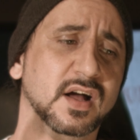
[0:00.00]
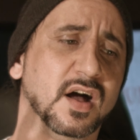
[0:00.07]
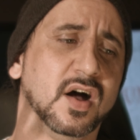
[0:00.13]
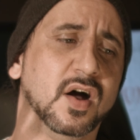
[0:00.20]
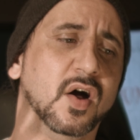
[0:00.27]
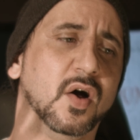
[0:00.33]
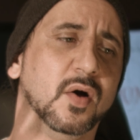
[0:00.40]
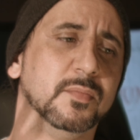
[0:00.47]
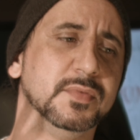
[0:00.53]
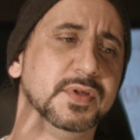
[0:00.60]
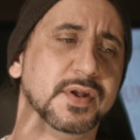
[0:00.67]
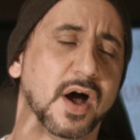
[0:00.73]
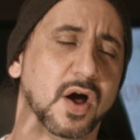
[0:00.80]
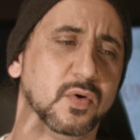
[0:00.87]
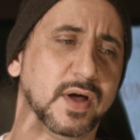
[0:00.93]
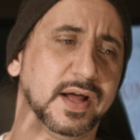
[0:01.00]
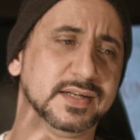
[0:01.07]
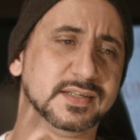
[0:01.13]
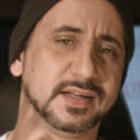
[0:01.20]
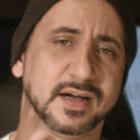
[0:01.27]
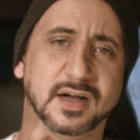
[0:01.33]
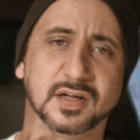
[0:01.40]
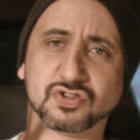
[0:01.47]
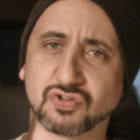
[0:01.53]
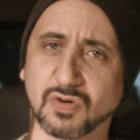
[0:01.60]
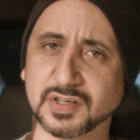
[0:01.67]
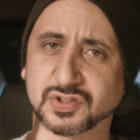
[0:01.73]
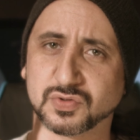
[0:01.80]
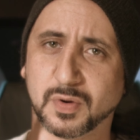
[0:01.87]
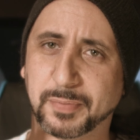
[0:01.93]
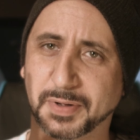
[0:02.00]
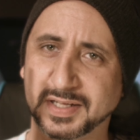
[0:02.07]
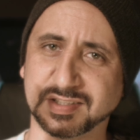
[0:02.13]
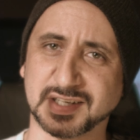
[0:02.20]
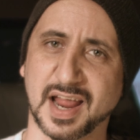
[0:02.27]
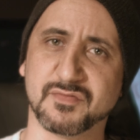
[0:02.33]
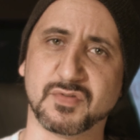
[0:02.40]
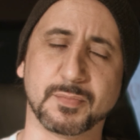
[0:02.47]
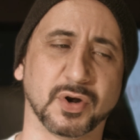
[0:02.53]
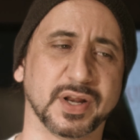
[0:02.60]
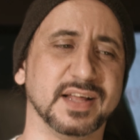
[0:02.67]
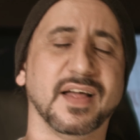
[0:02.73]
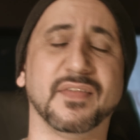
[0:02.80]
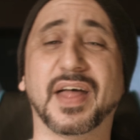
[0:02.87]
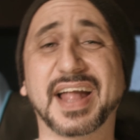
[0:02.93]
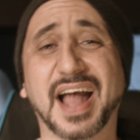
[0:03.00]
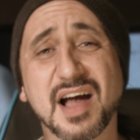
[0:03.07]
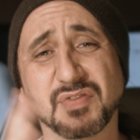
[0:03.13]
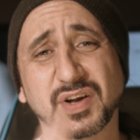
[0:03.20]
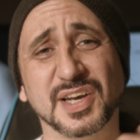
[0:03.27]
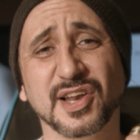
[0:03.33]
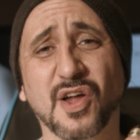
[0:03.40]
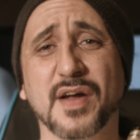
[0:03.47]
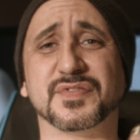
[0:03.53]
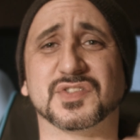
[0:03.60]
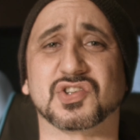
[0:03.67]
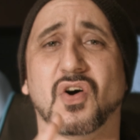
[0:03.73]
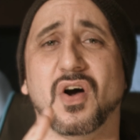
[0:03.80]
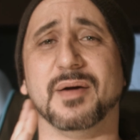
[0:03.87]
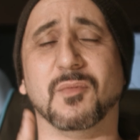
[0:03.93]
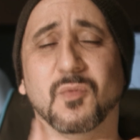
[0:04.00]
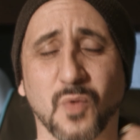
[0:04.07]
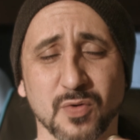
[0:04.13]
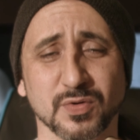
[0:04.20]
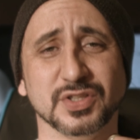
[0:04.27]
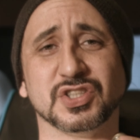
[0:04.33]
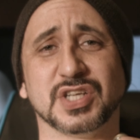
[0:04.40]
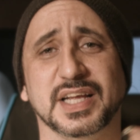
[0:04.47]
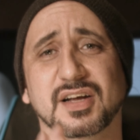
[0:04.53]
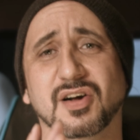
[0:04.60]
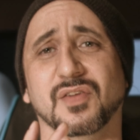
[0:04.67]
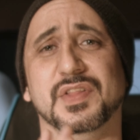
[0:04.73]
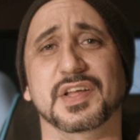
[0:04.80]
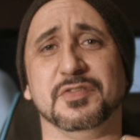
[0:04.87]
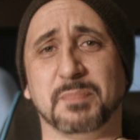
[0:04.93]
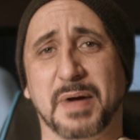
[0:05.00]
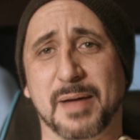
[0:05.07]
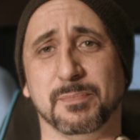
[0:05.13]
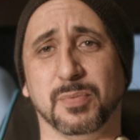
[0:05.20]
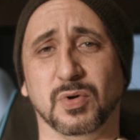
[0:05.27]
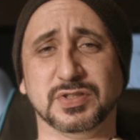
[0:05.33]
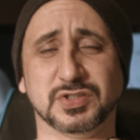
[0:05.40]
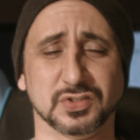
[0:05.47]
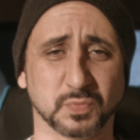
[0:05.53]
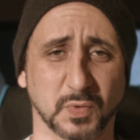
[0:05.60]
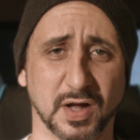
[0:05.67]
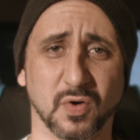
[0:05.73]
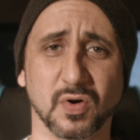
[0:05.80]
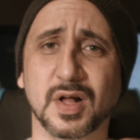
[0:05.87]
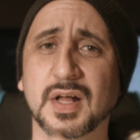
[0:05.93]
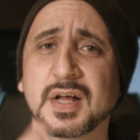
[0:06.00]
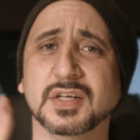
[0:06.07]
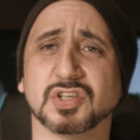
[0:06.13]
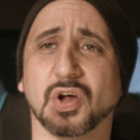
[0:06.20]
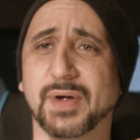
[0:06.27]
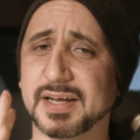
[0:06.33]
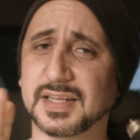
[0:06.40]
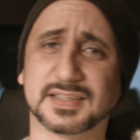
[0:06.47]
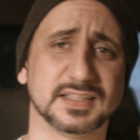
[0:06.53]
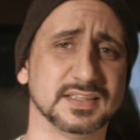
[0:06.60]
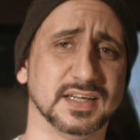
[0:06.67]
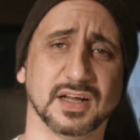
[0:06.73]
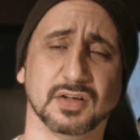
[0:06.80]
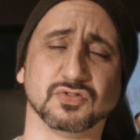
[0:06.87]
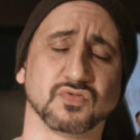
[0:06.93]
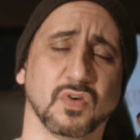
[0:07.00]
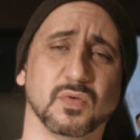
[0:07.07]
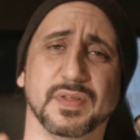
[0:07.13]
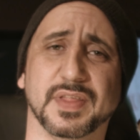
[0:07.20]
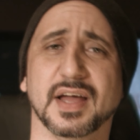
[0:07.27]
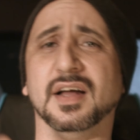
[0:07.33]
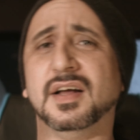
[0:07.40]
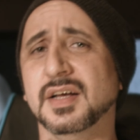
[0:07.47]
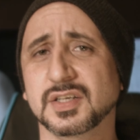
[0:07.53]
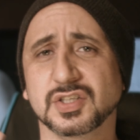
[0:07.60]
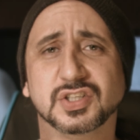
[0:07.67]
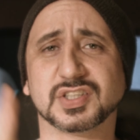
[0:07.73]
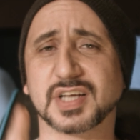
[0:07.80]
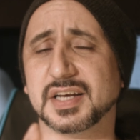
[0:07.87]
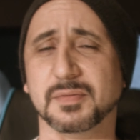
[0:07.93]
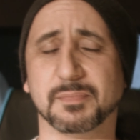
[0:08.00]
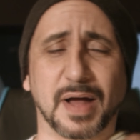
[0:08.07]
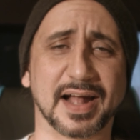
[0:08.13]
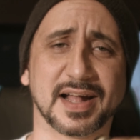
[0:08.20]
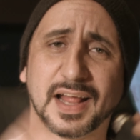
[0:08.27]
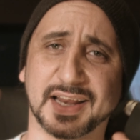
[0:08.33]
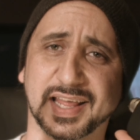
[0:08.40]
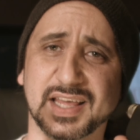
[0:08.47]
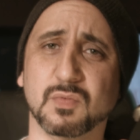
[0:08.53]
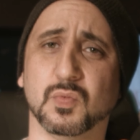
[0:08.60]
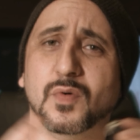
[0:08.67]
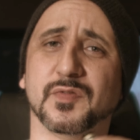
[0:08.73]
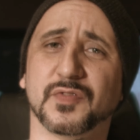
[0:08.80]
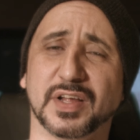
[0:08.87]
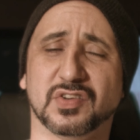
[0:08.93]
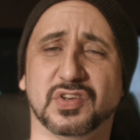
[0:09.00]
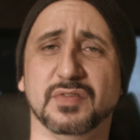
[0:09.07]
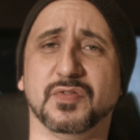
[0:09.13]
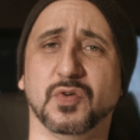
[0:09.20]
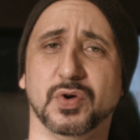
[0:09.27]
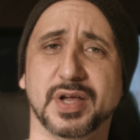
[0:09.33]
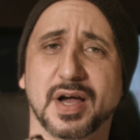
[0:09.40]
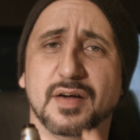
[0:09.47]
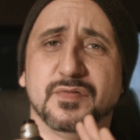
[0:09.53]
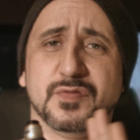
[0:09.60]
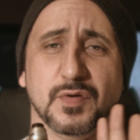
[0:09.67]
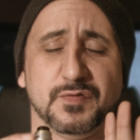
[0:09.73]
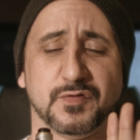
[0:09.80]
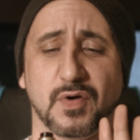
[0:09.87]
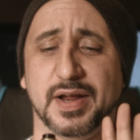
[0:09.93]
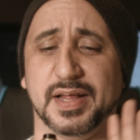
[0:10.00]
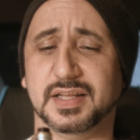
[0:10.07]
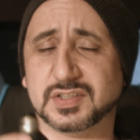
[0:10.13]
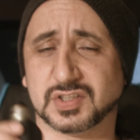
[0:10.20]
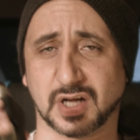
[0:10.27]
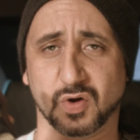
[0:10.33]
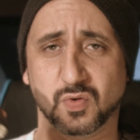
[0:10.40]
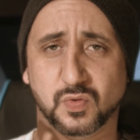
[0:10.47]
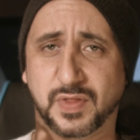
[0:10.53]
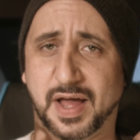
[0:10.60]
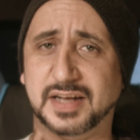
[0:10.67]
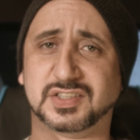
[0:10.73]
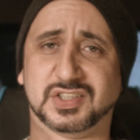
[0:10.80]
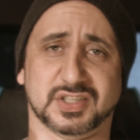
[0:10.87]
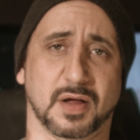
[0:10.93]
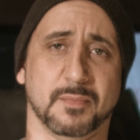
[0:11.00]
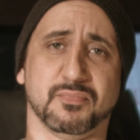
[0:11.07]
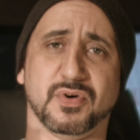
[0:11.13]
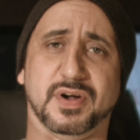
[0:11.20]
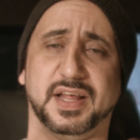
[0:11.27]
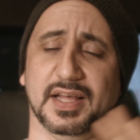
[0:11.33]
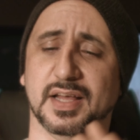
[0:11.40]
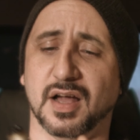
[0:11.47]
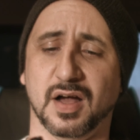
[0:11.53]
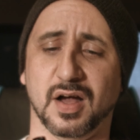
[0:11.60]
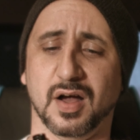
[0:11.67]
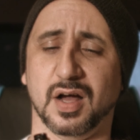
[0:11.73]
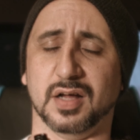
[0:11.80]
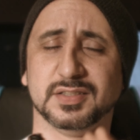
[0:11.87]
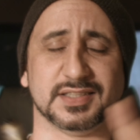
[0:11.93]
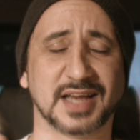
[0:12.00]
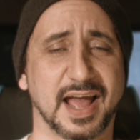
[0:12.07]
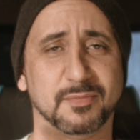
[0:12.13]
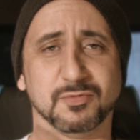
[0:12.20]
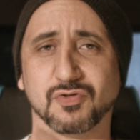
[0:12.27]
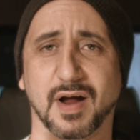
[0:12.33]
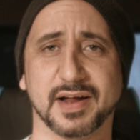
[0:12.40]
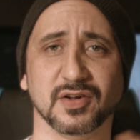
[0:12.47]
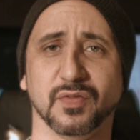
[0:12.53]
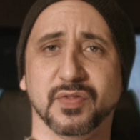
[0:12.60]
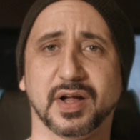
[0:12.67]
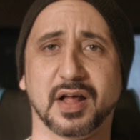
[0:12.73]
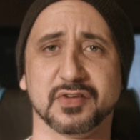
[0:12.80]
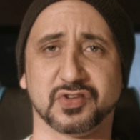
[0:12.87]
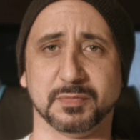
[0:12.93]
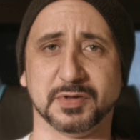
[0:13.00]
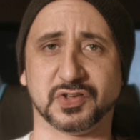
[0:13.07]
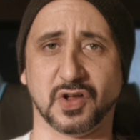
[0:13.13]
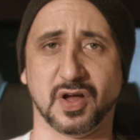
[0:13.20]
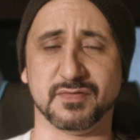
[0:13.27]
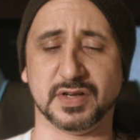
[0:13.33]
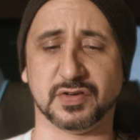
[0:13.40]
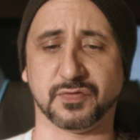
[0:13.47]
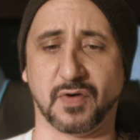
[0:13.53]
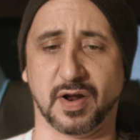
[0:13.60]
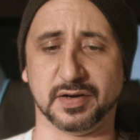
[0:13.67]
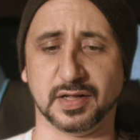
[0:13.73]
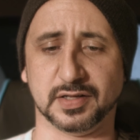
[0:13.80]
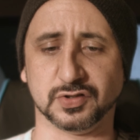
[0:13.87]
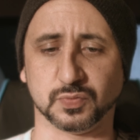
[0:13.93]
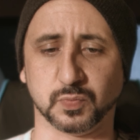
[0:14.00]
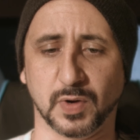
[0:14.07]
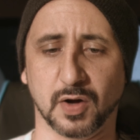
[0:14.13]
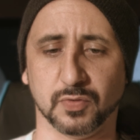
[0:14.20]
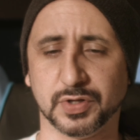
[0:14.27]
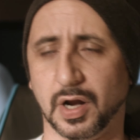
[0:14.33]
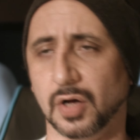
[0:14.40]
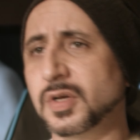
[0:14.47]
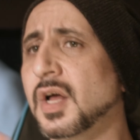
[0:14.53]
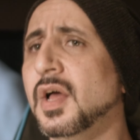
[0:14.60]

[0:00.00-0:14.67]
you know, and tries to appease everybody, and they have a lifetime warranty on these bad boys as well. So anything that goes wrong with it, you send it back and he will fix it for you for free. So that's pretty damn great on the customer service front as well. You know,